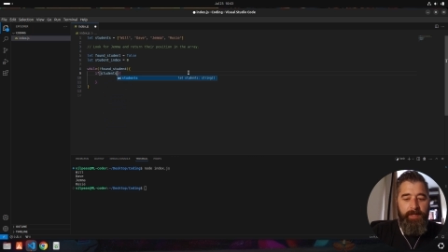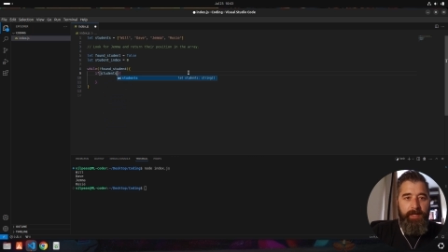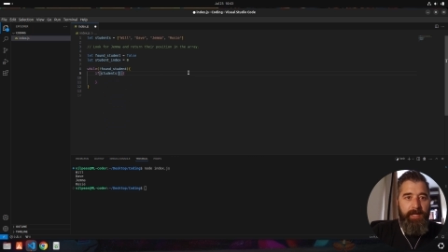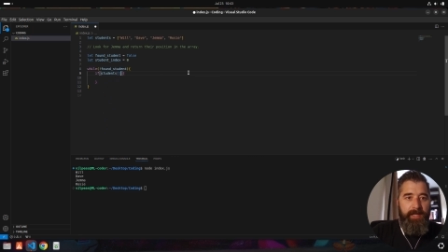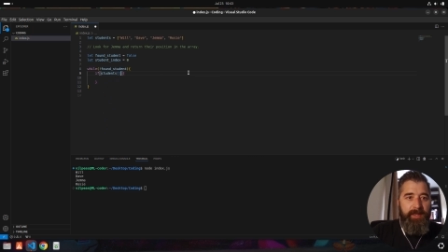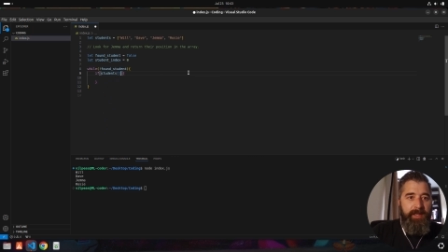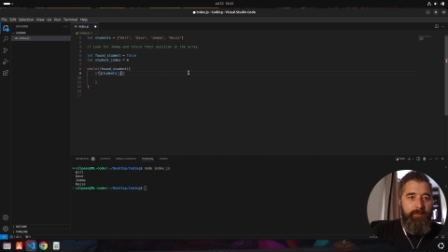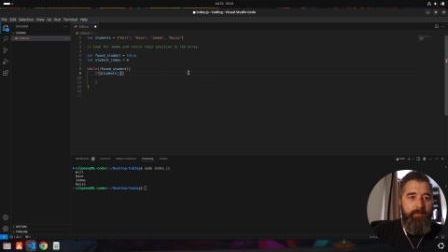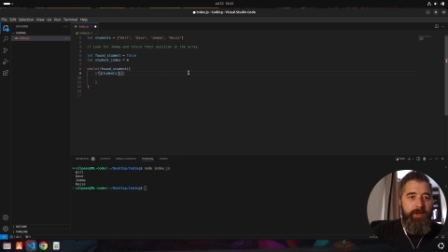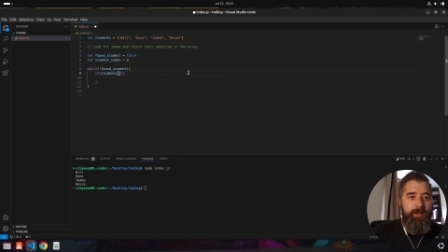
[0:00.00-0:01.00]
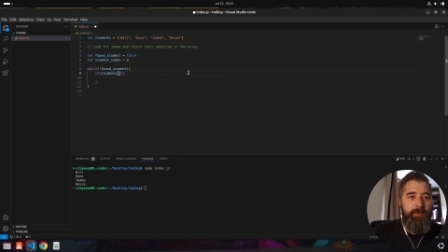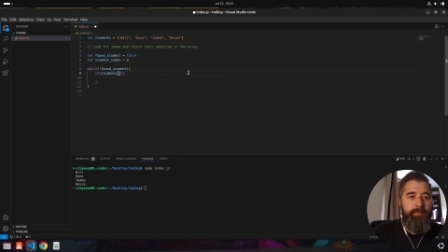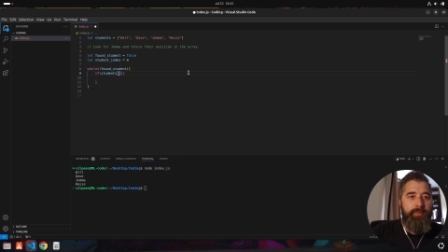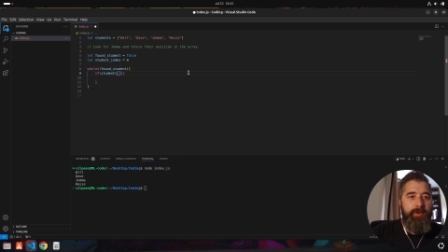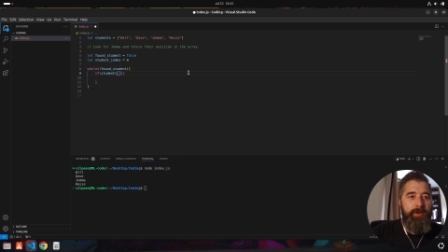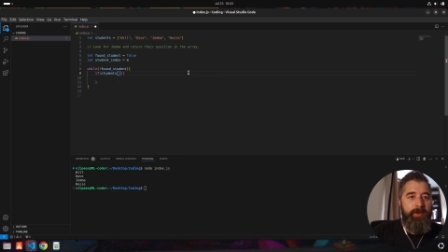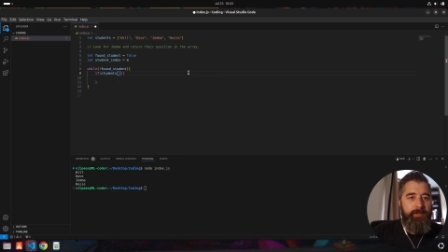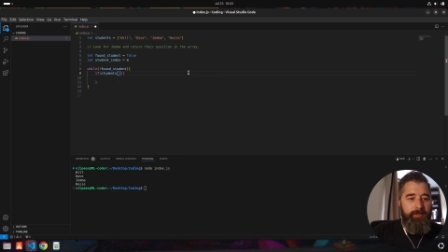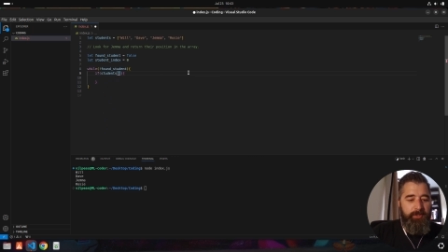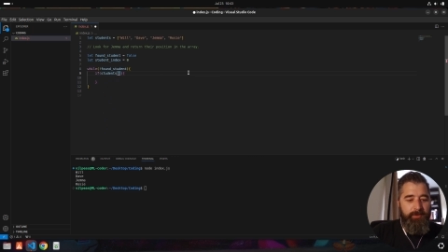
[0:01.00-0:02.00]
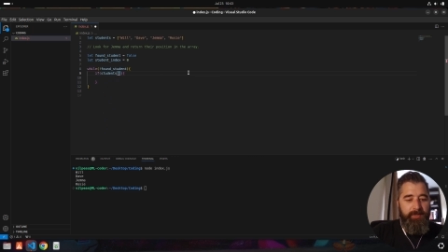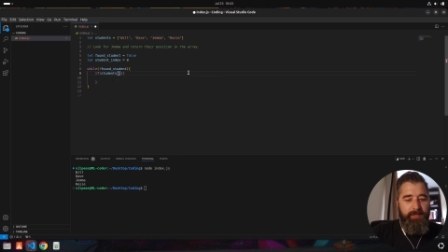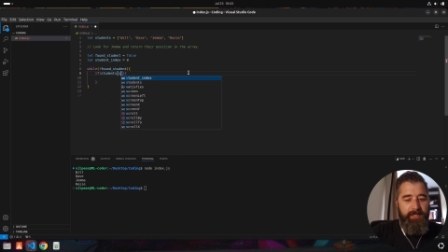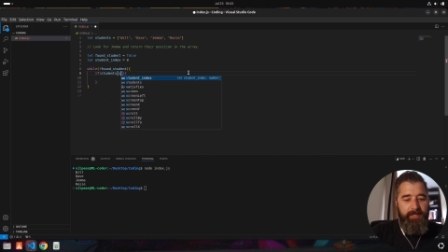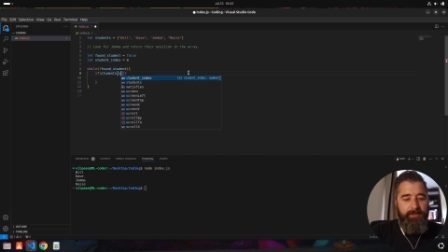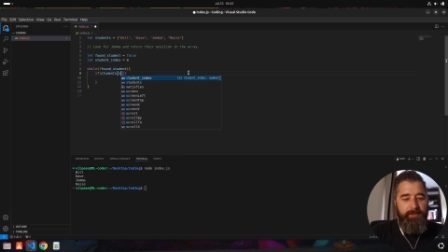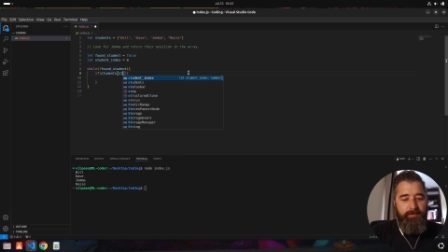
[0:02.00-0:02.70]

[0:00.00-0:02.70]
and then we could put student index,